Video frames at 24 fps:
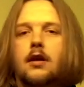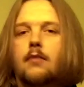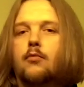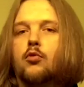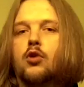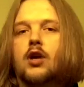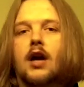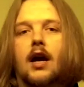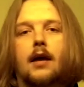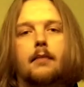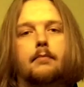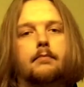time
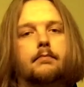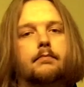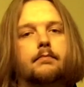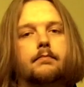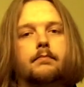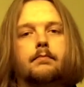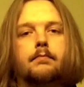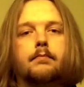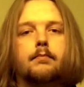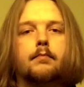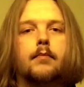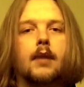will come,
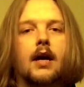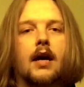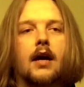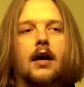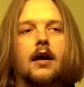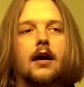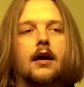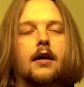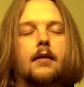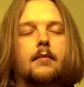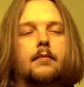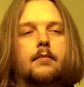
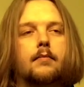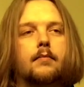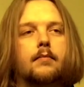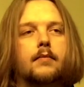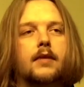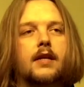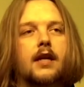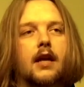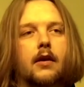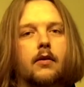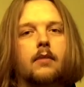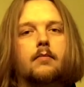but
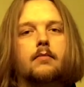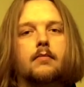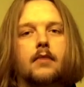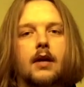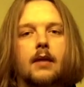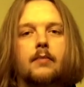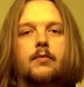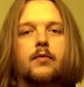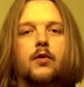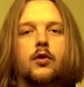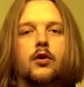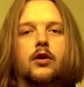you know,
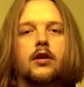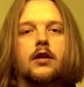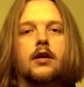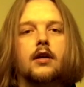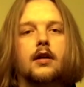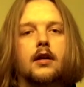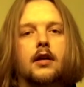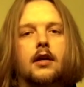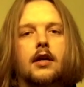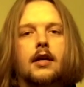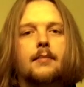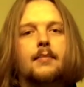I'm not going to
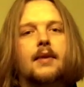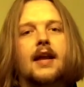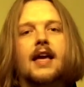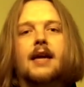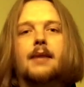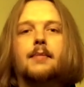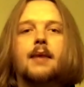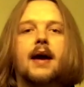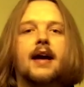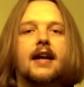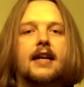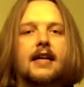
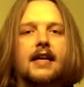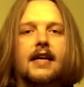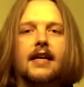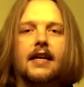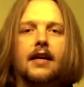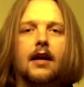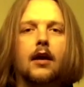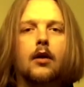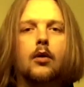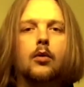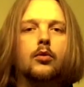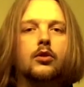play badly in
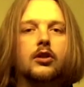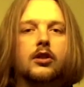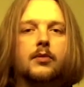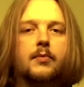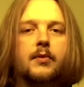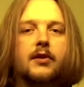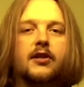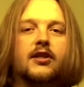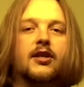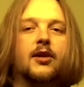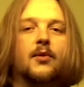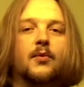goal just
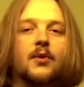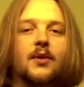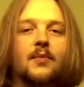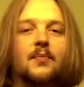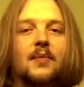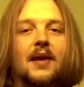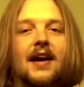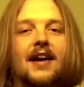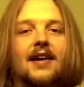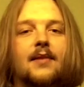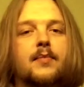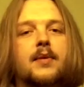because I want to
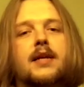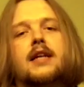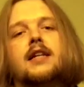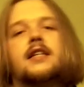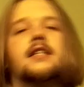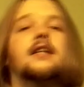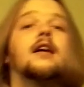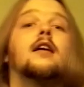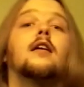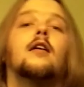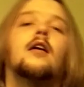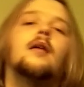play out on
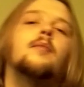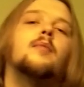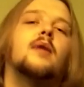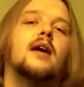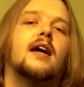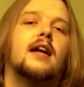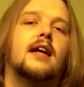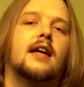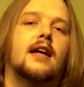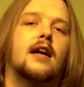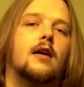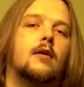pitch. I like
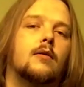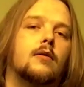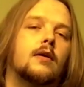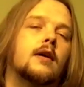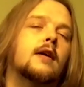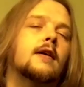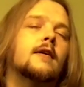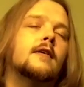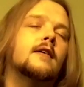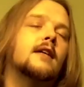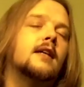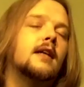playing in goal,
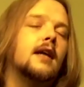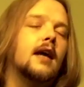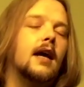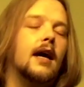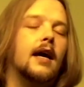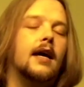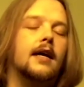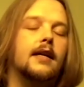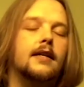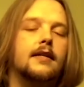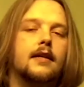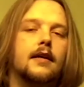
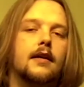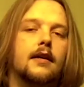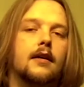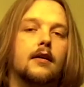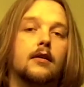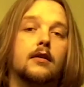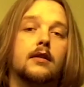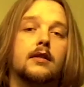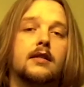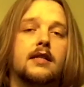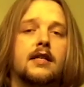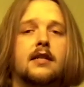and I'm
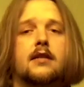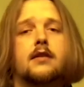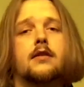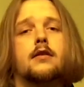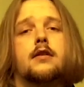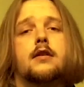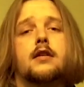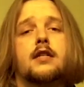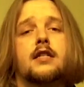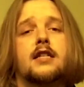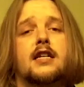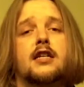going to
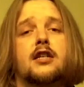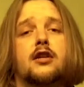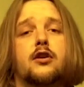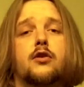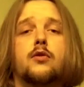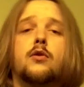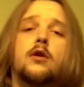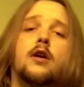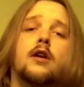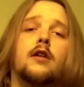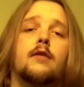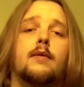
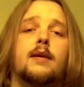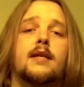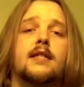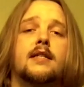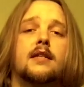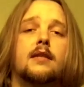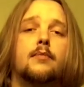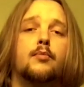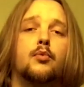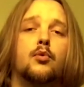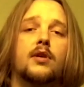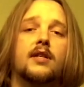continue like the rest
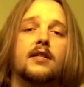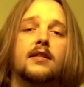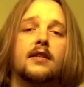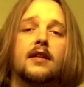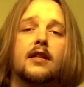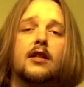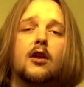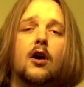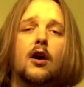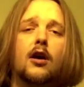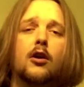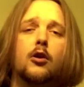of the boys at
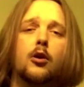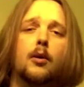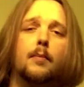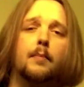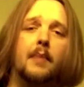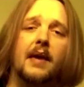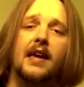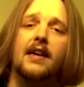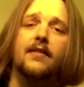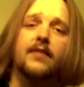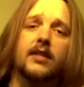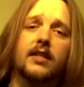the Diluted
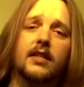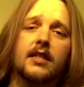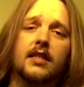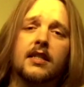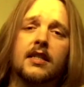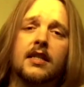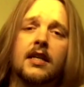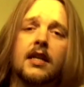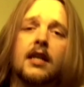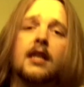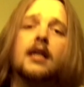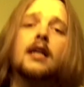
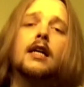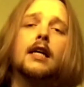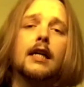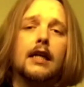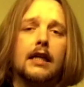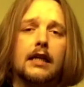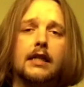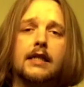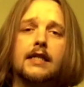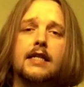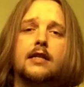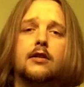Beavers.
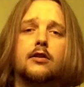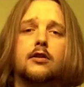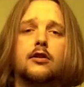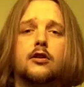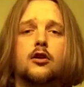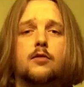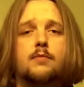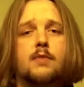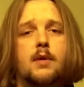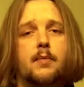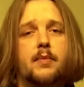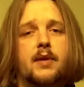Continue to
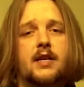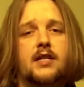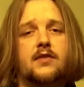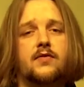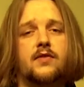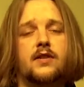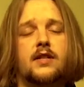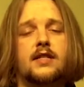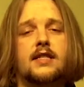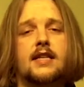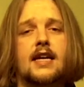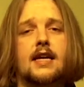do my best for
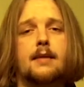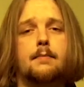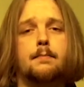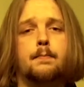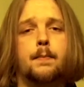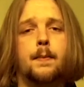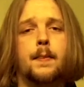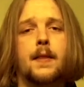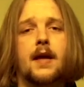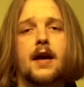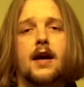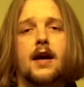the team.